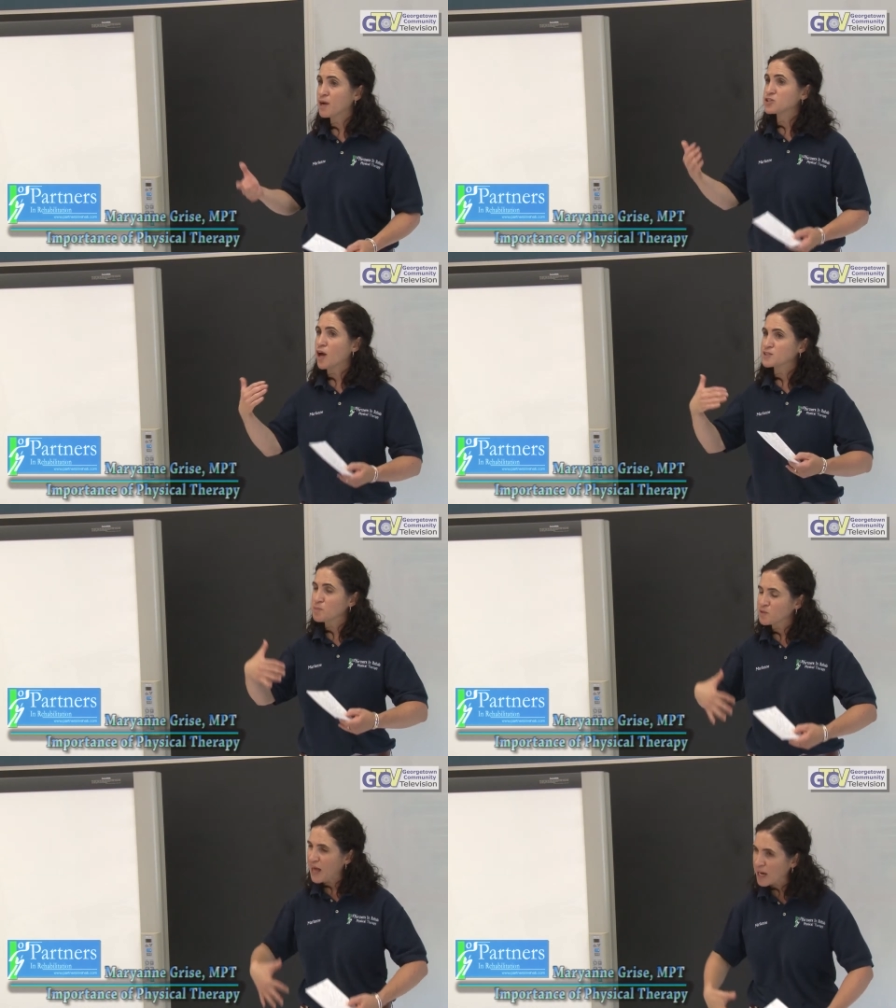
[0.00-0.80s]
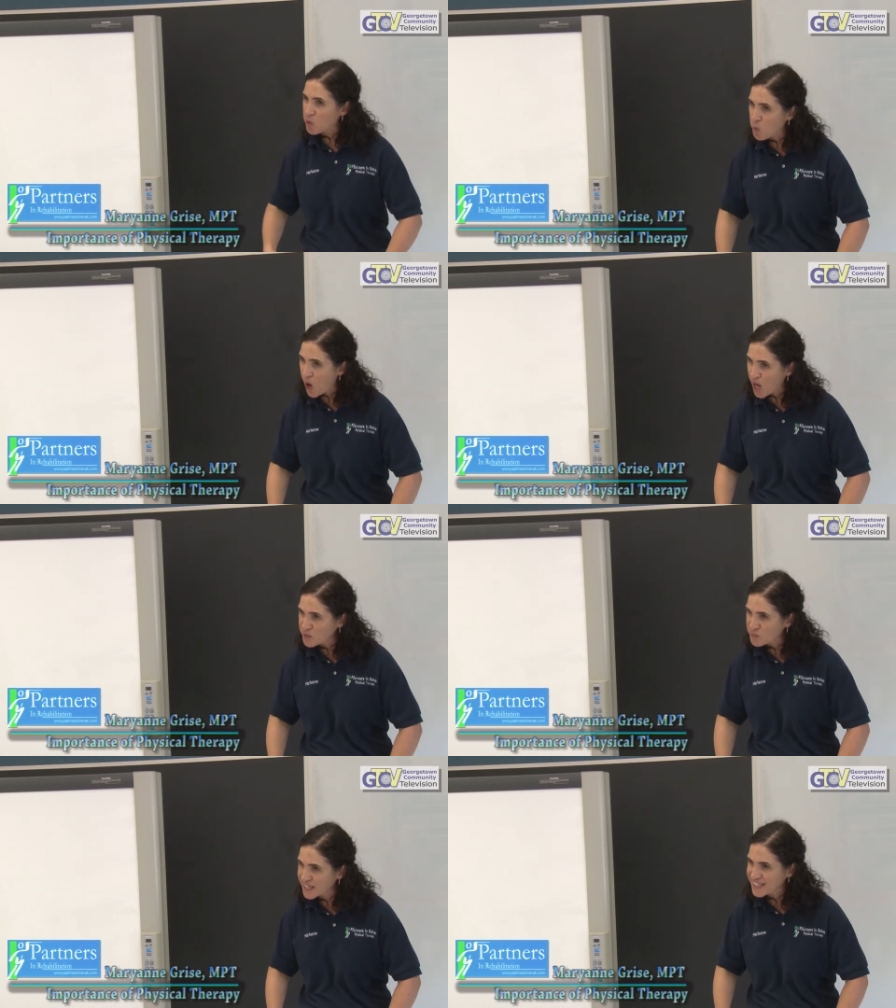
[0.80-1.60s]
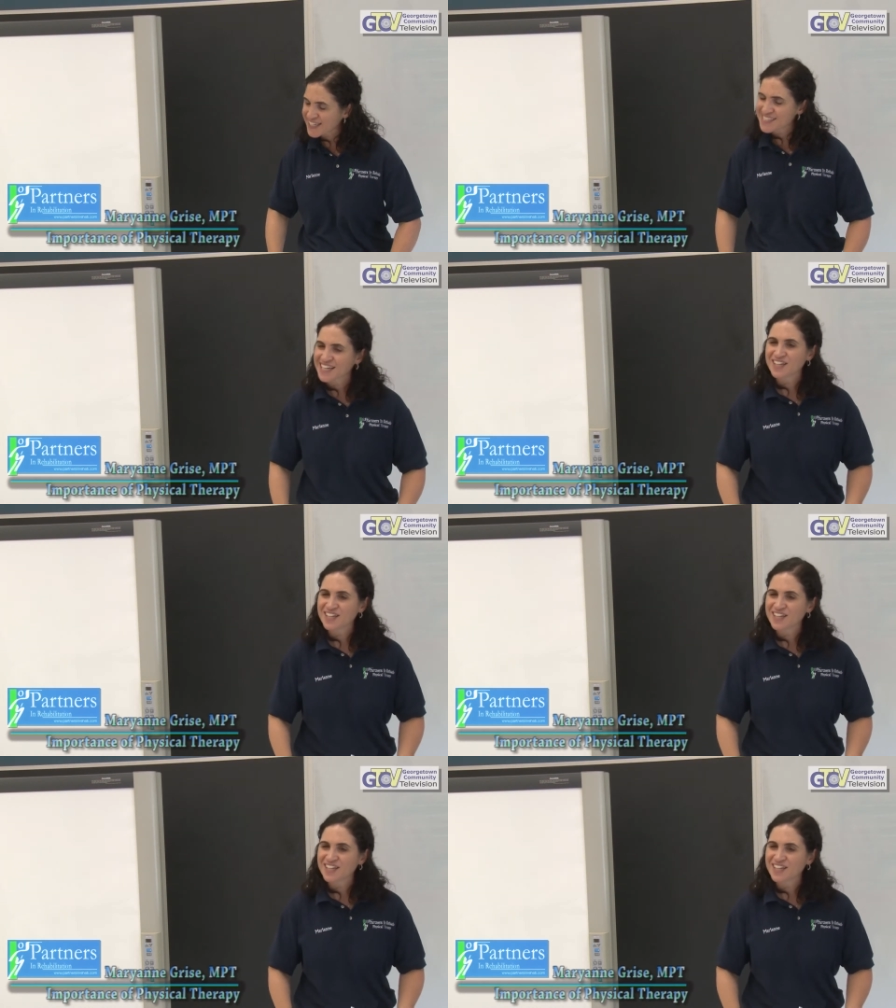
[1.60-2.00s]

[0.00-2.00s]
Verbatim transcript: I talked about that quad weakness.